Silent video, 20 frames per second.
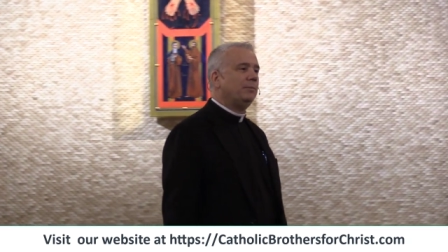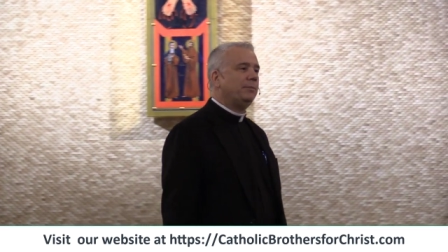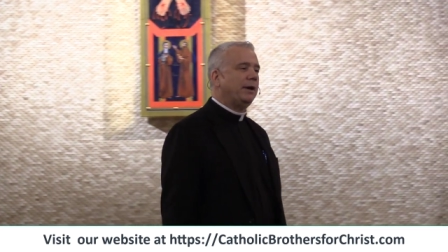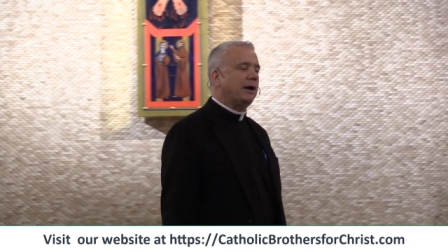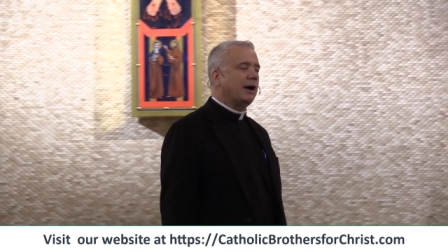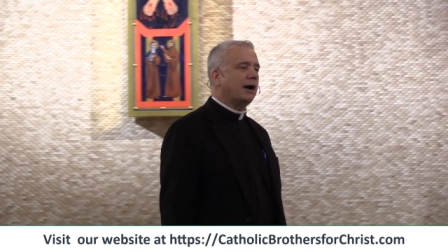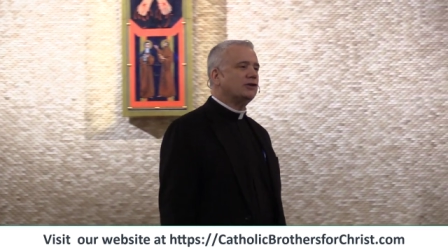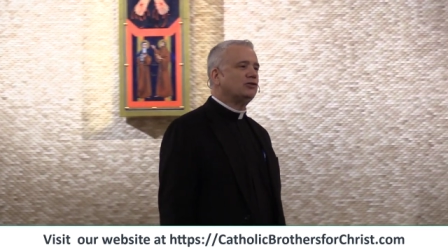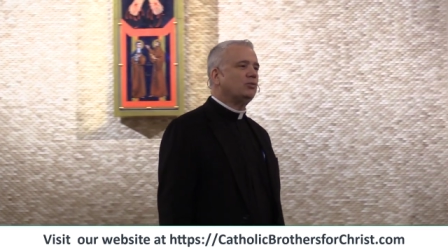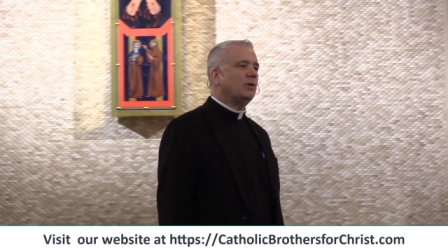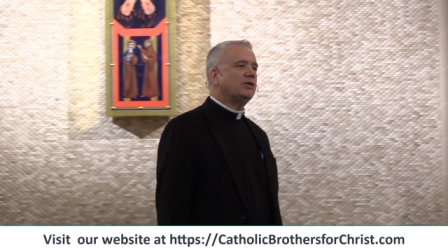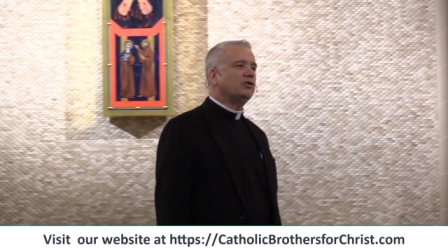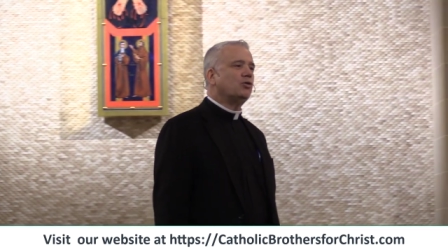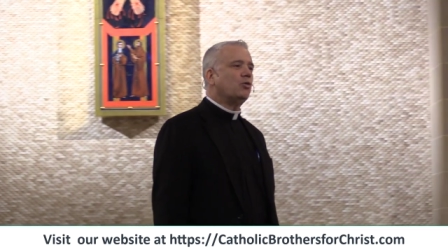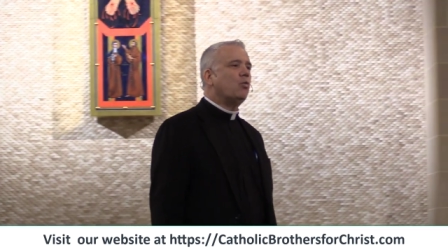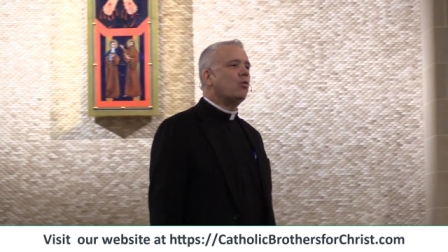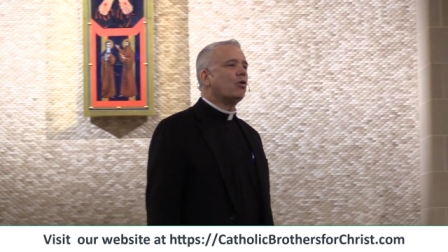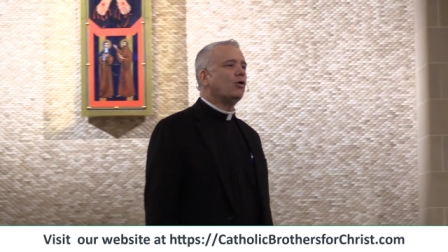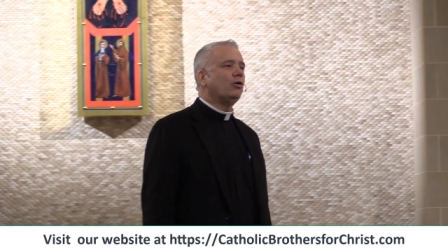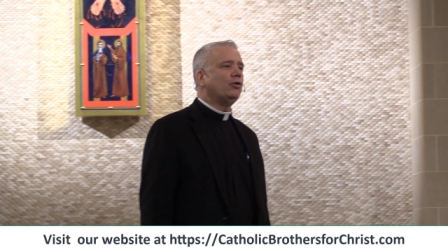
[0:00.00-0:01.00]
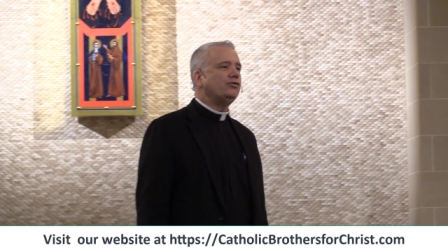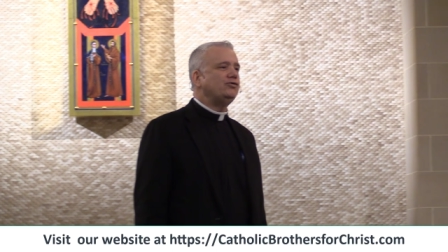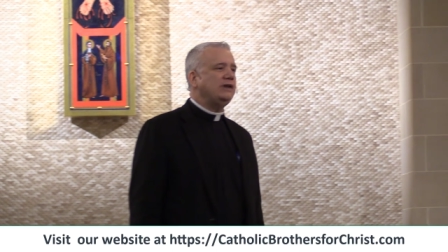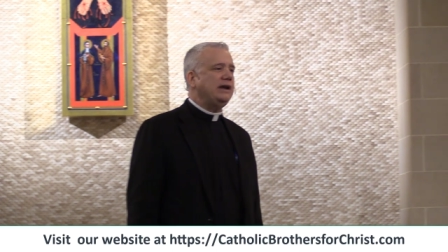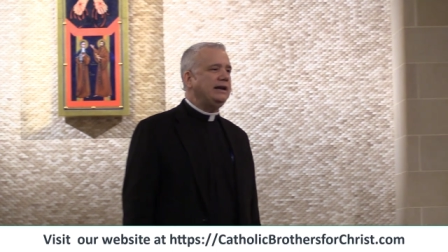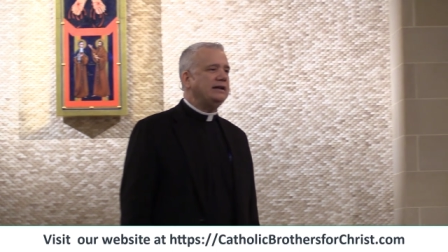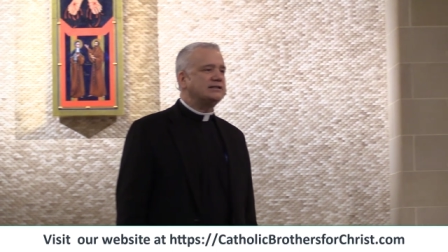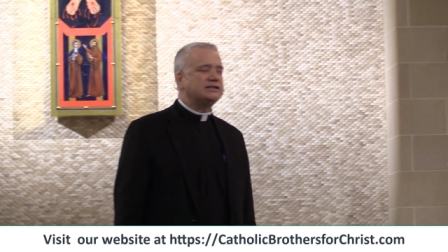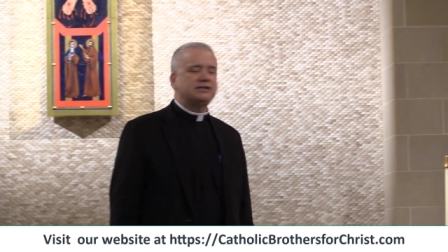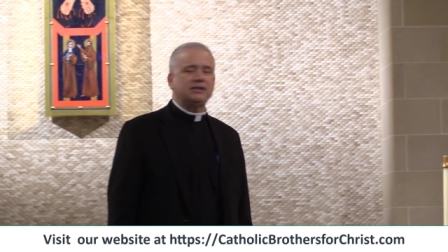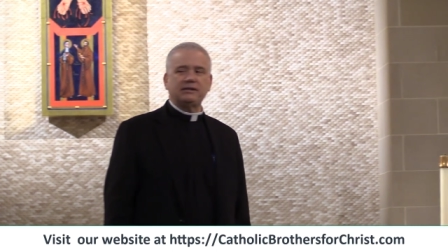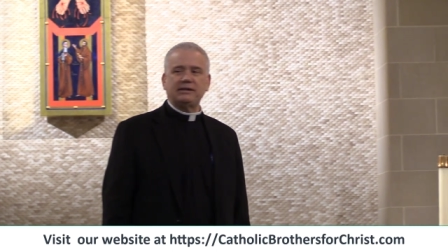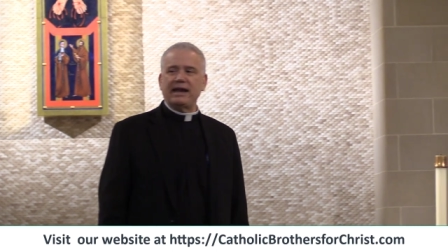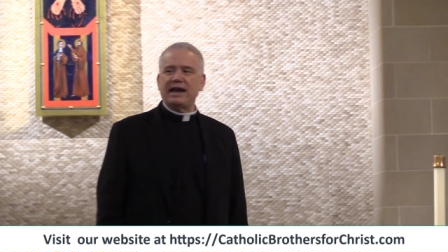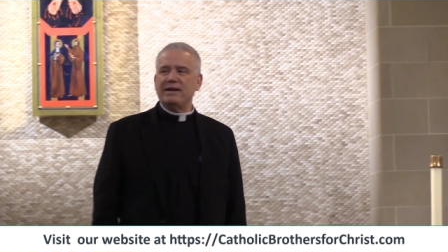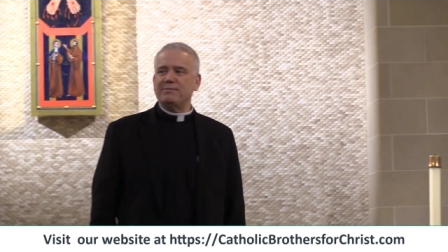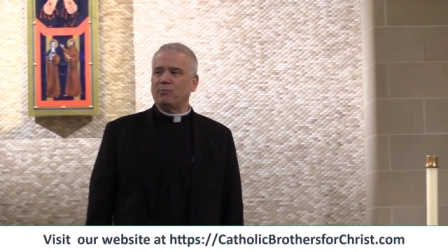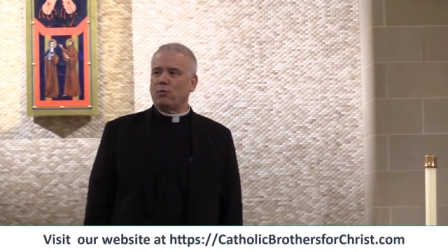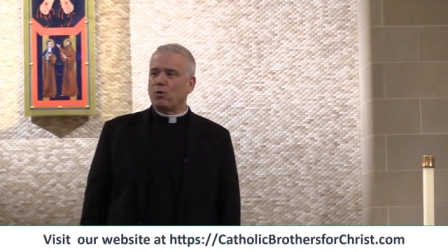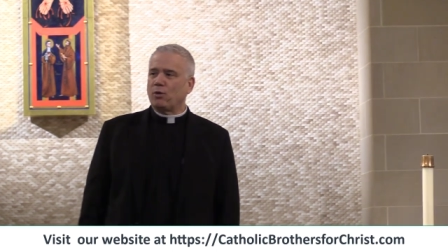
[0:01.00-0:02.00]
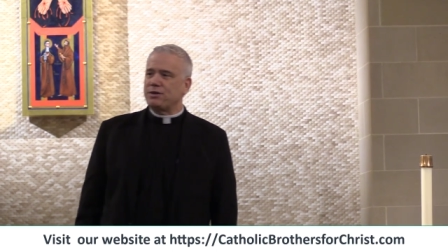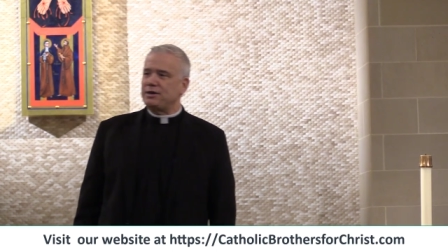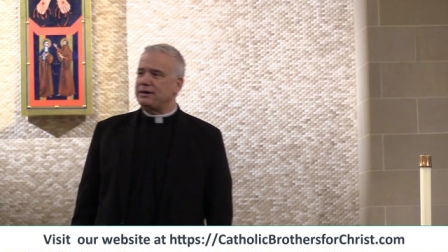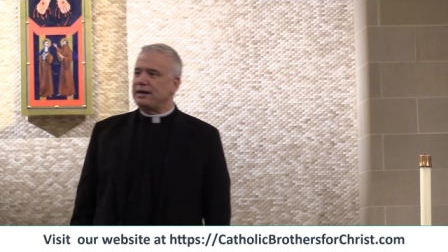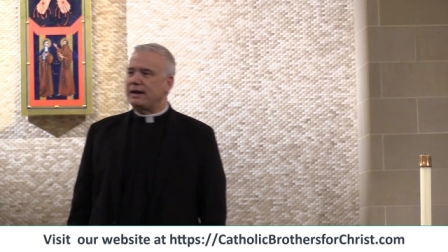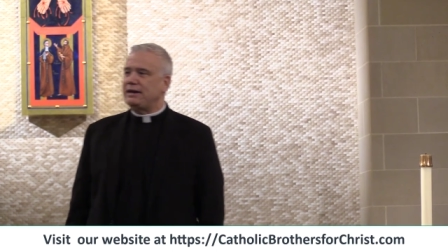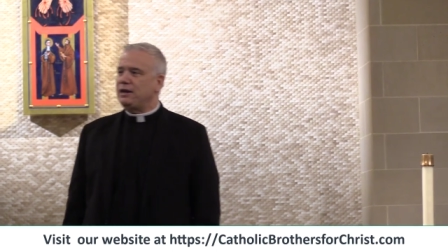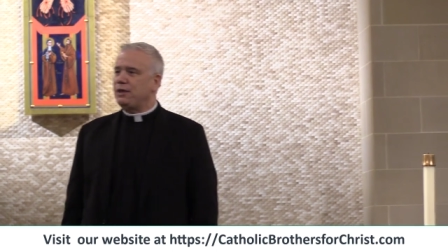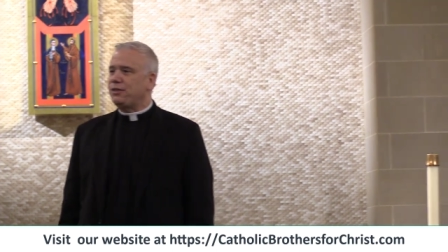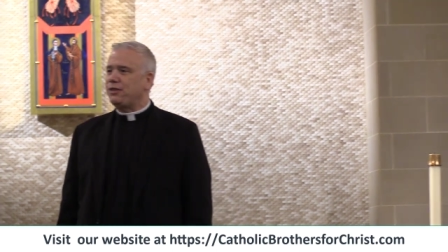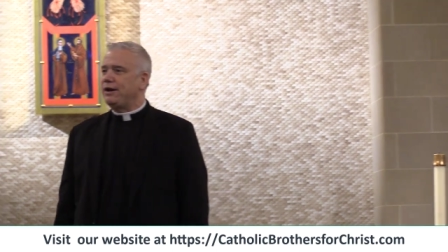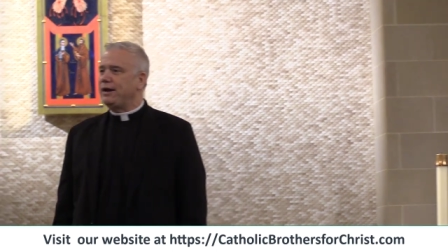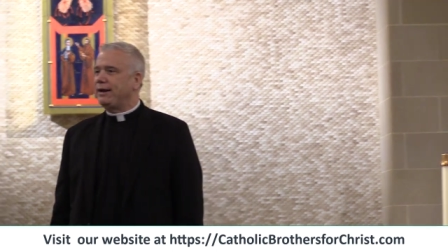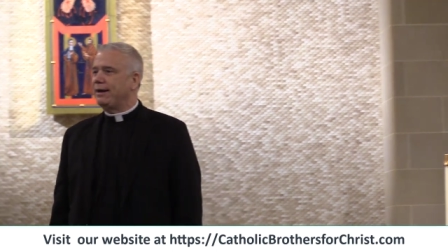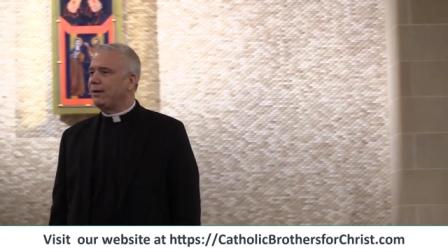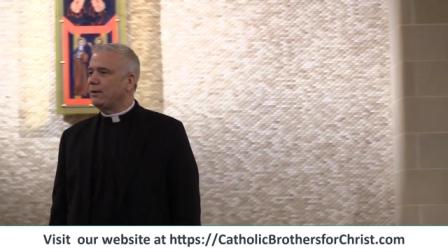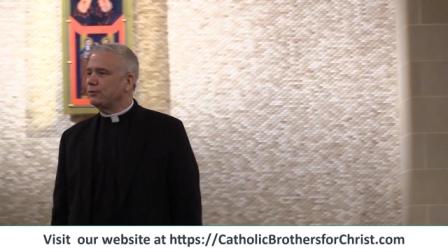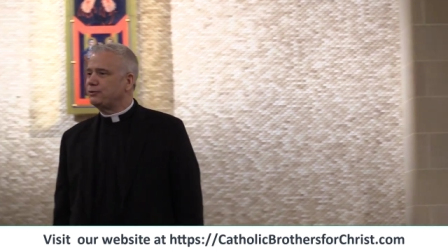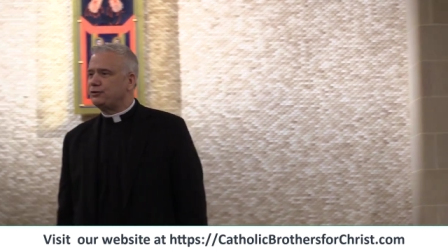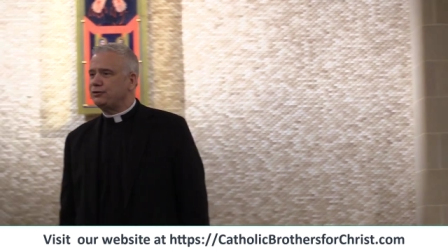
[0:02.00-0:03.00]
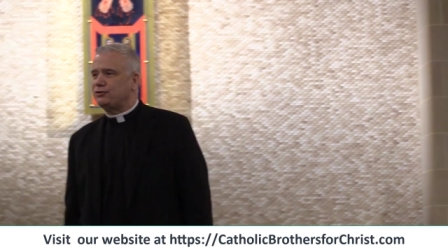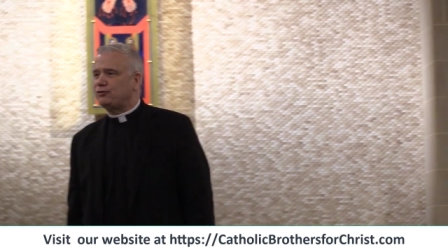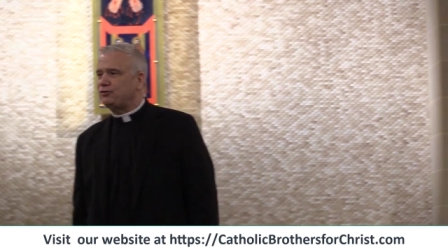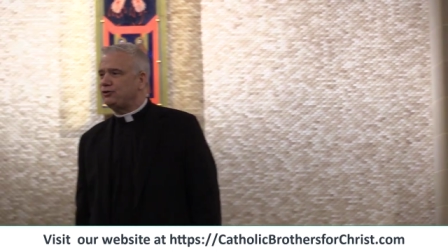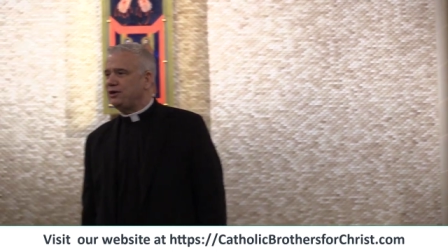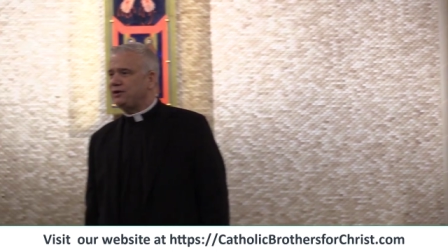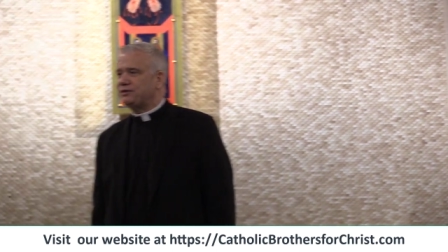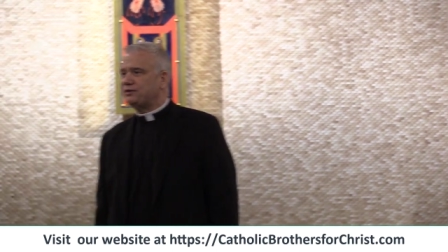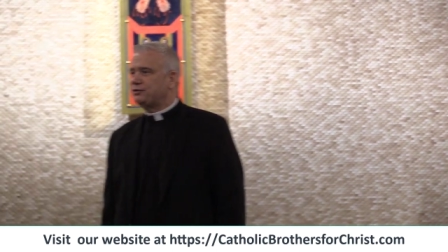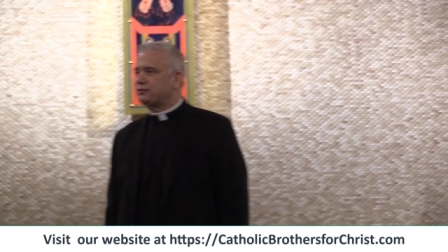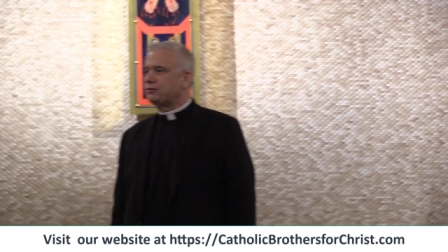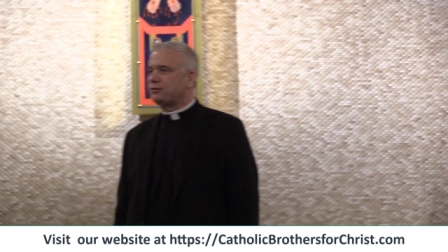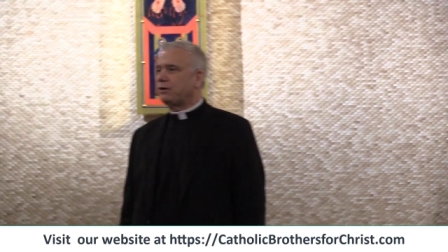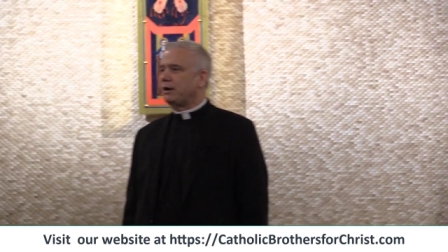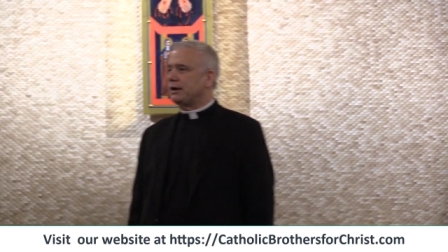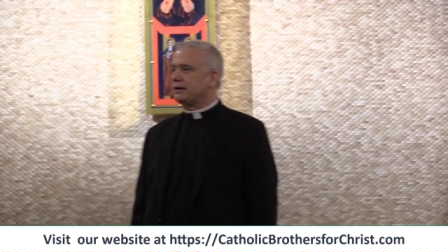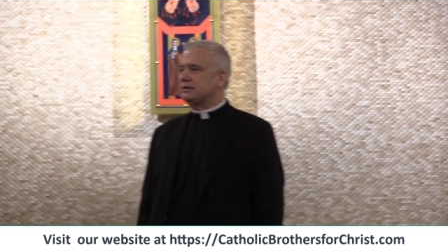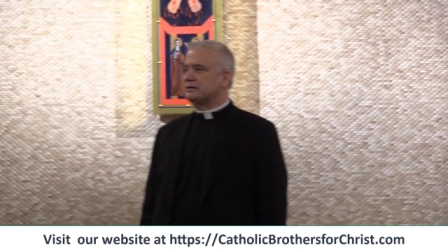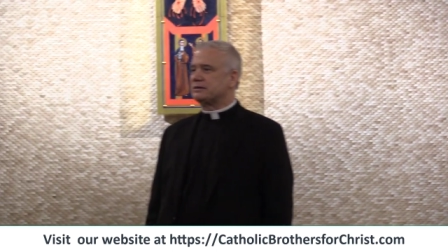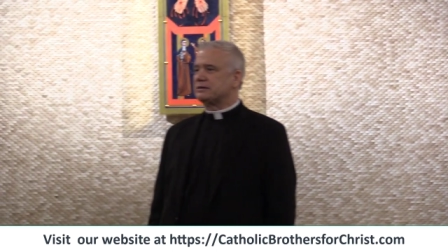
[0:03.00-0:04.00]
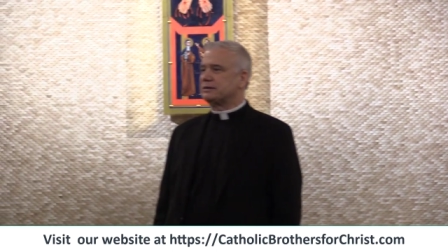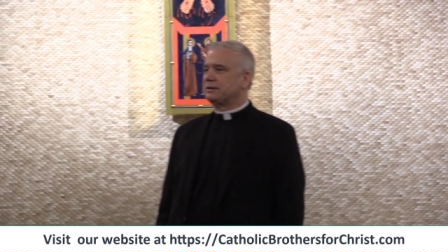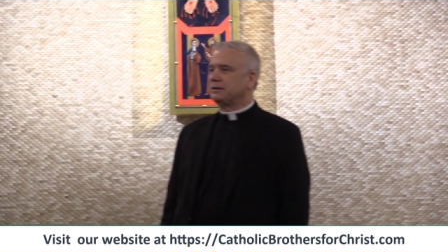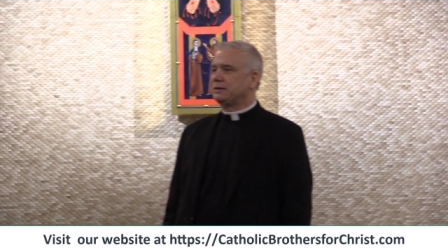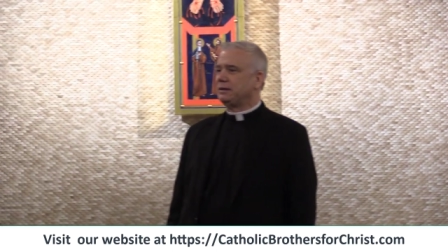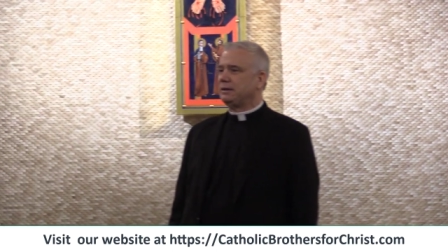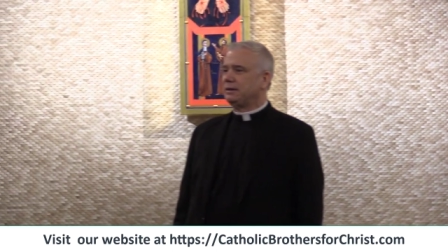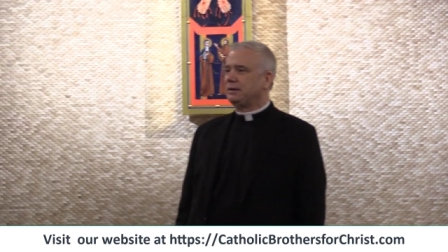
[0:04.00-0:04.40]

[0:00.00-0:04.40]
Because what the world needs today more than anything else is Jesus Christ.